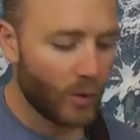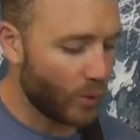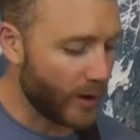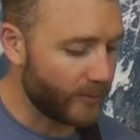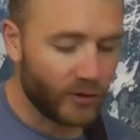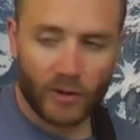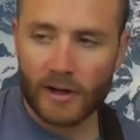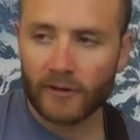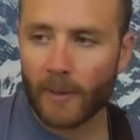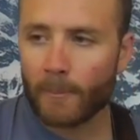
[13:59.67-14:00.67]
What I'm doing
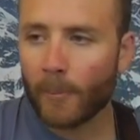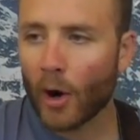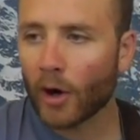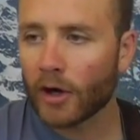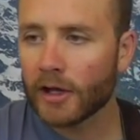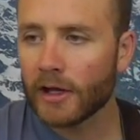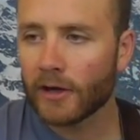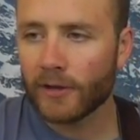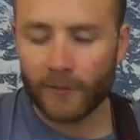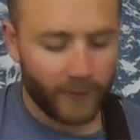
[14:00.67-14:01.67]
is I'm barring here
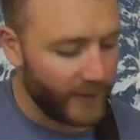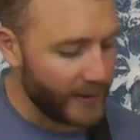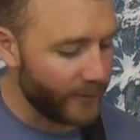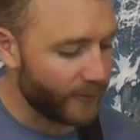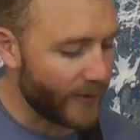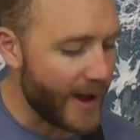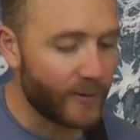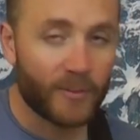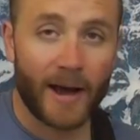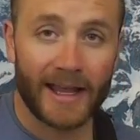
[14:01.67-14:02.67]
at the 5th fret
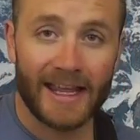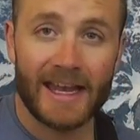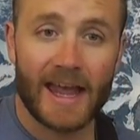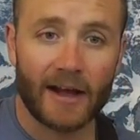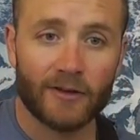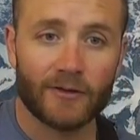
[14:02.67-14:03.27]
with my index